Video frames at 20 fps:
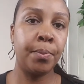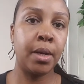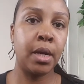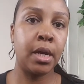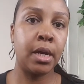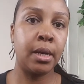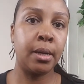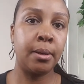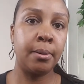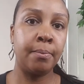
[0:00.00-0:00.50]

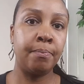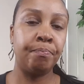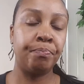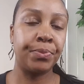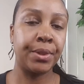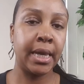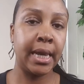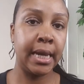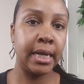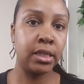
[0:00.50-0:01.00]
um,
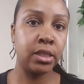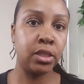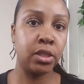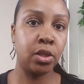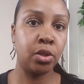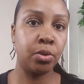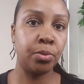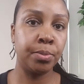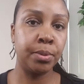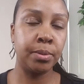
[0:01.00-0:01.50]
hand
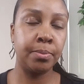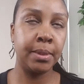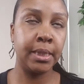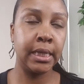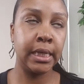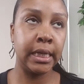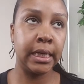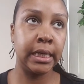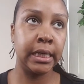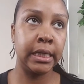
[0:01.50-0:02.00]
soaps,
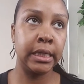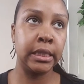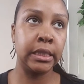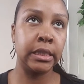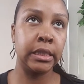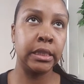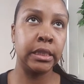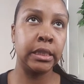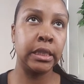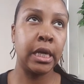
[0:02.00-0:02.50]

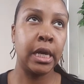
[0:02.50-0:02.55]
because